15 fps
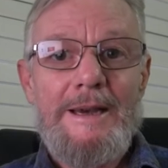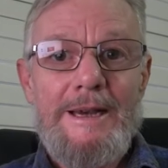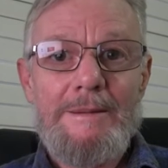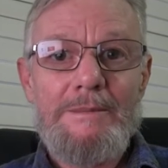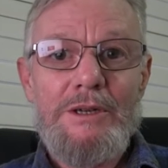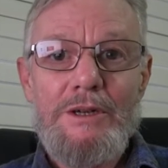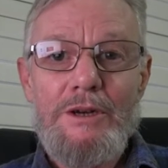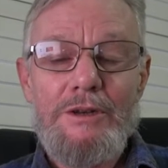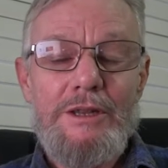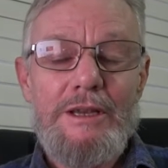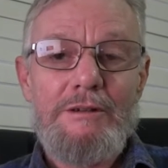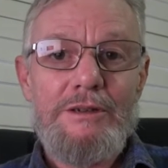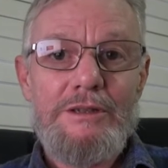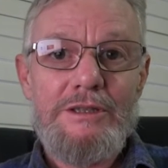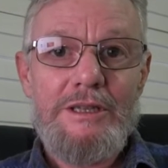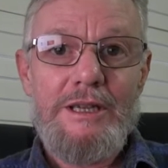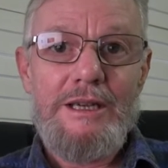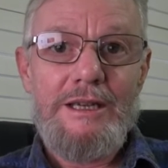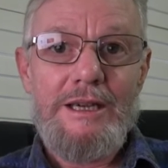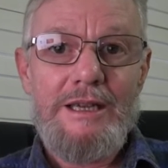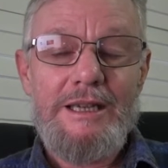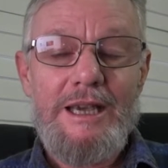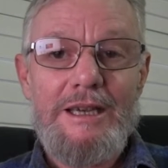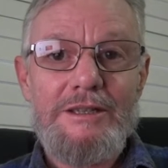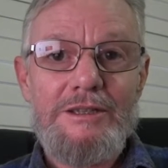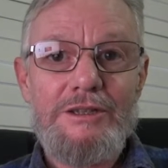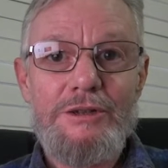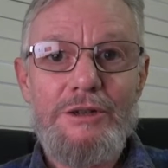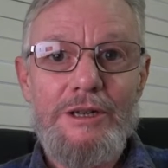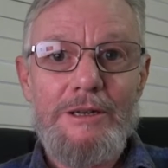You know, they're
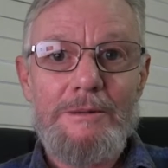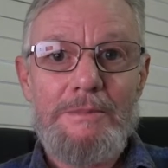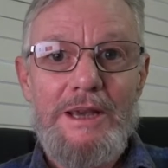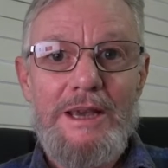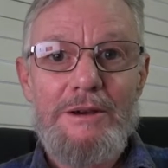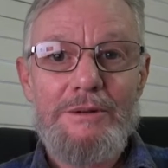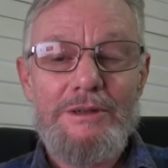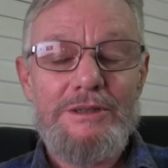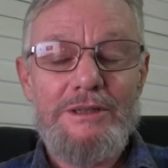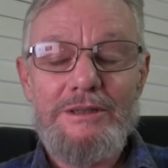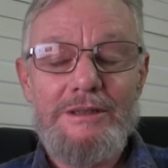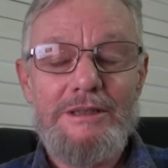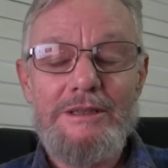against nuclear powers.